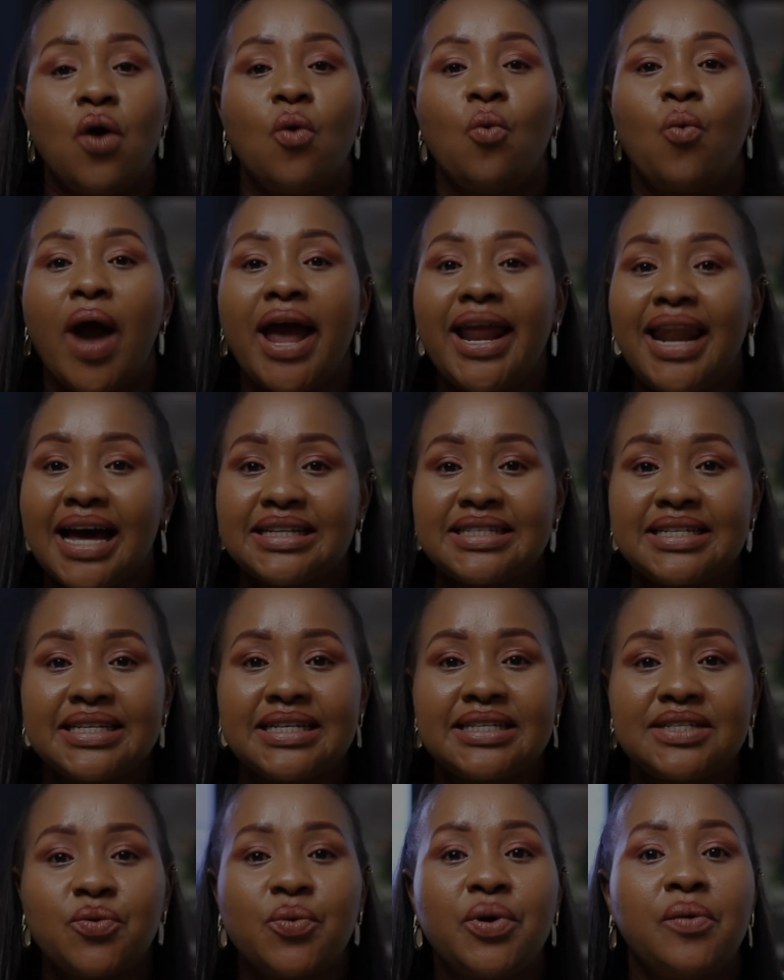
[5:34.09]
While at
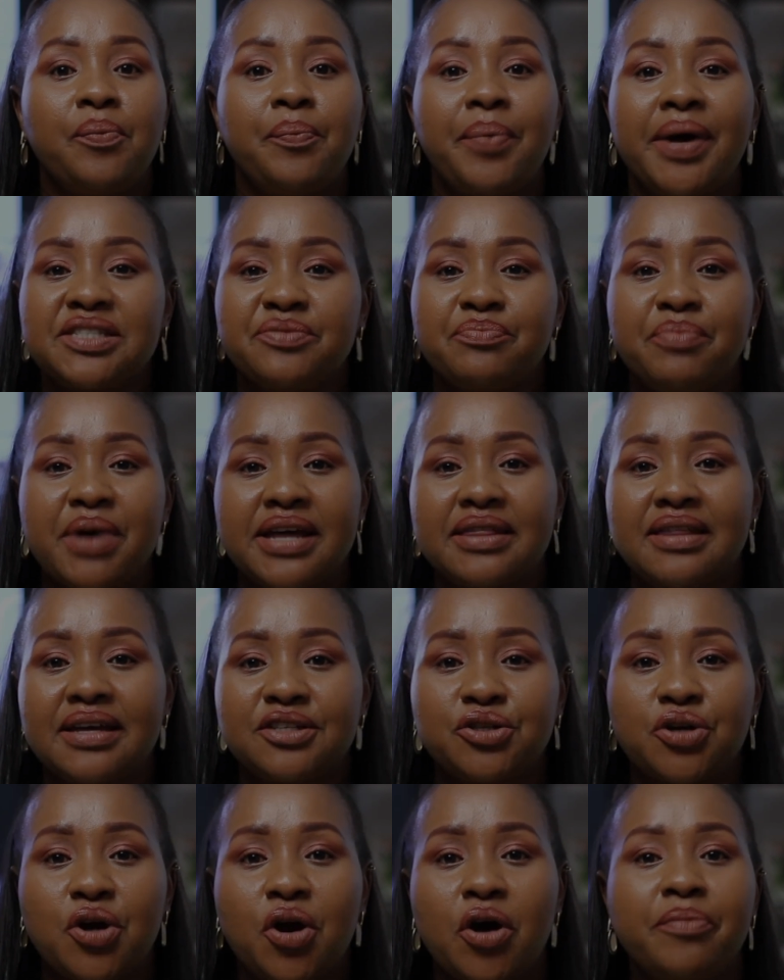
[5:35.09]
it, we'll pass by the
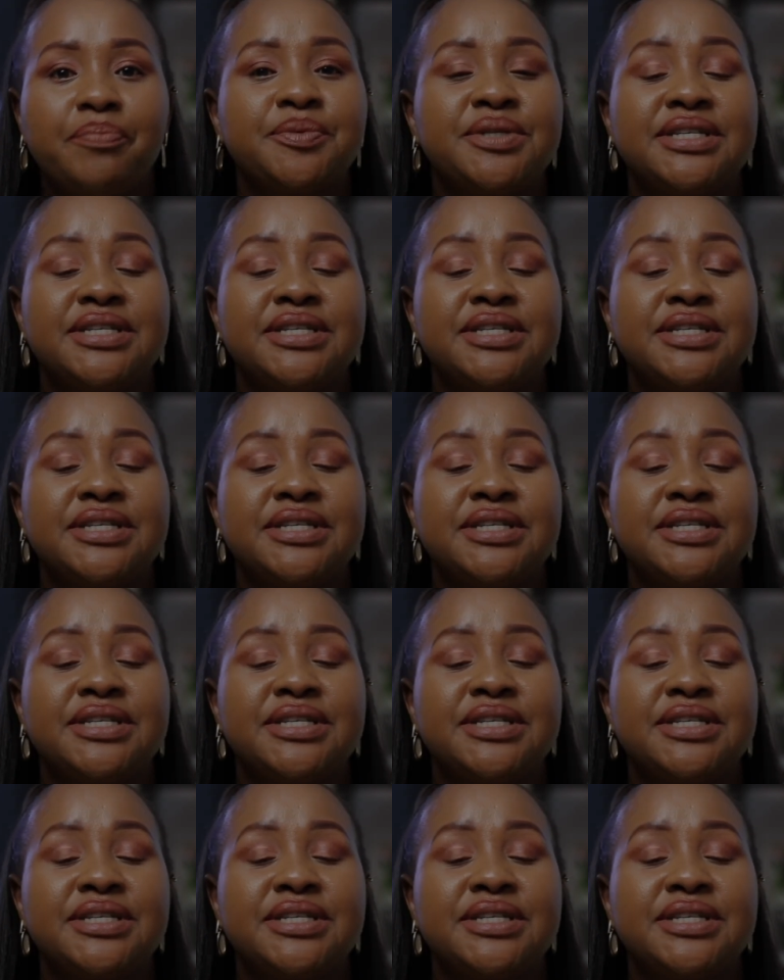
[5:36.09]
shop,